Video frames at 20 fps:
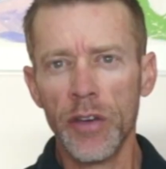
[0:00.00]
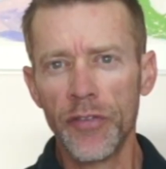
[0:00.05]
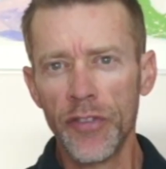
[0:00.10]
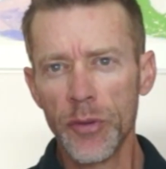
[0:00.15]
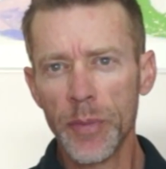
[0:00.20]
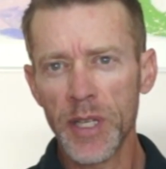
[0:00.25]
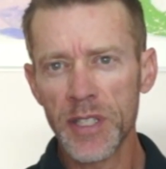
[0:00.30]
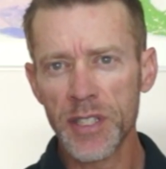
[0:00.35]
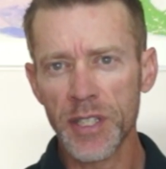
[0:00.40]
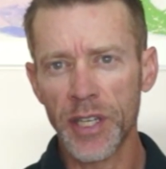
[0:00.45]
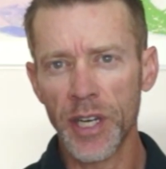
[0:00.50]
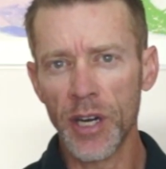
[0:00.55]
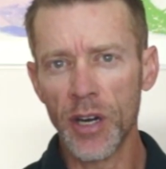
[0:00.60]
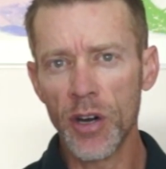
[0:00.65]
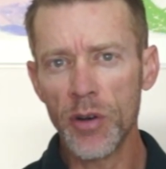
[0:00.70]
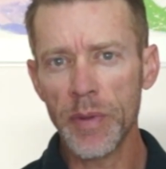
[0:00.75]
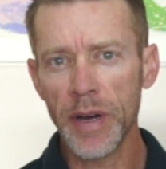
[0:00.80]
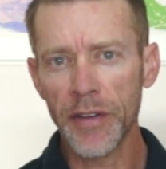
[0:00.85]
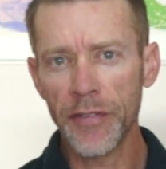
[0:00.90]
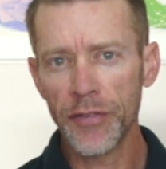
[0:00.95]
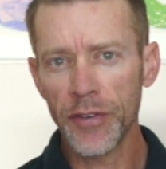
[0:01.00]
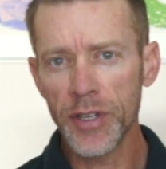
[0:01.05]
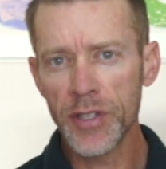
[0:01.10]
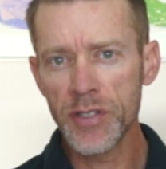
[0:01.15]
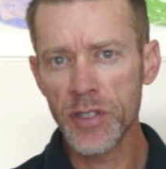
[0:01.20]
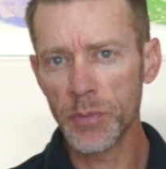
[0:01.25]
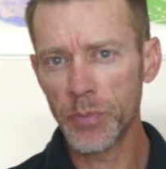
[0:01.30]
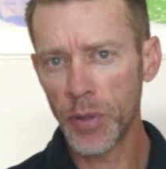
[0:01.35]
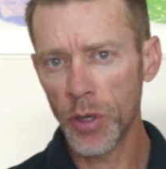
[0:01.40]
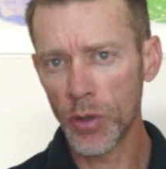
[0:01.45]
few months ago, my friends
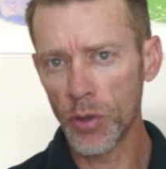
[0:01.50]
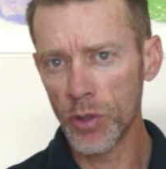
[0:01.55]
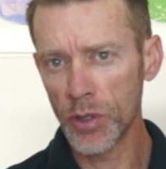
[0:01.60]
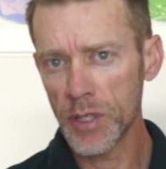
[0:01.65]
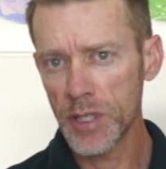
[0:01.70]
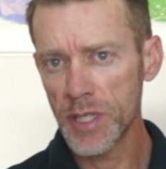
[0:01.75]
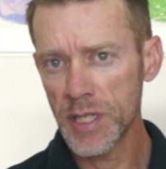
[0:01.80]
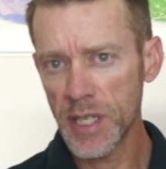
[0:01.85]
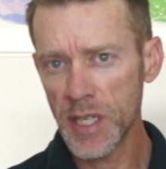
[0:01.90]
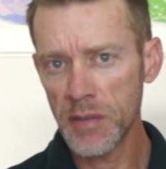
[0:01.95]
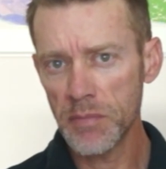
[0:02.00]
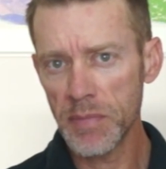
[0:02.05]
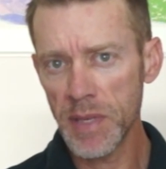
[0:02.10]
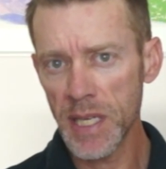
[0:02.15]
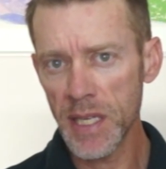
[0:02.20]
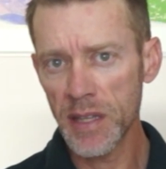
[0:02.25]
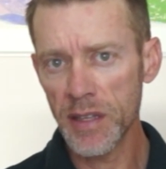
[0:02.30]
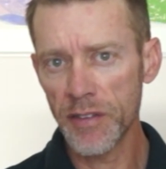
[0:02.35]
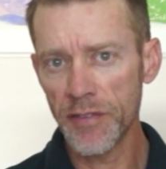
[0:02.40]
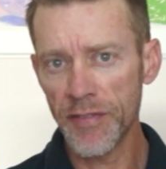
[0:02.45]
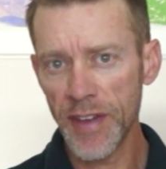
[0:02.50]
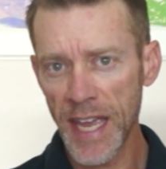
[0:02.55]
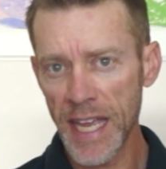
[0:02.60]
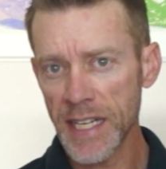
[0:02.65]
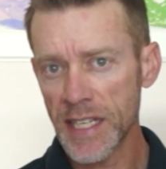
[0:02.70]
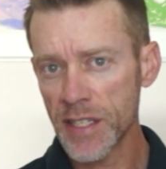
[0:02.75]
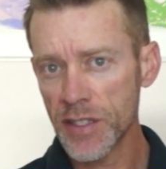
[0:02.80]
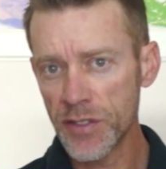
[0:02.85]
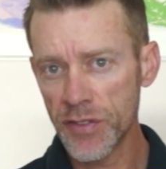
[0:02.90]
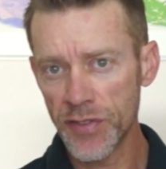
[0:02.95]
at Polar sent me the
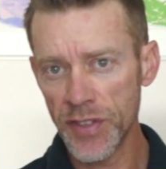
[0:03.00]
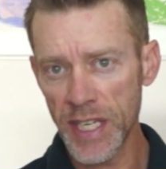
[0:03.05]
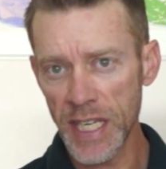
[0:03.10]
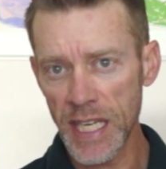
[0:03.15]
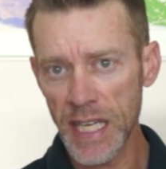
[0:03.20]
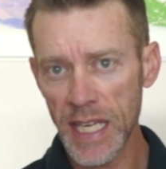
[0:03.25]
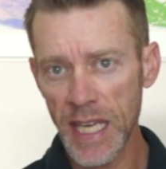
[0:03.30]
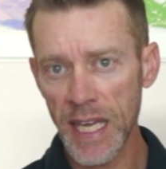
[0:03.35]
Vantage V,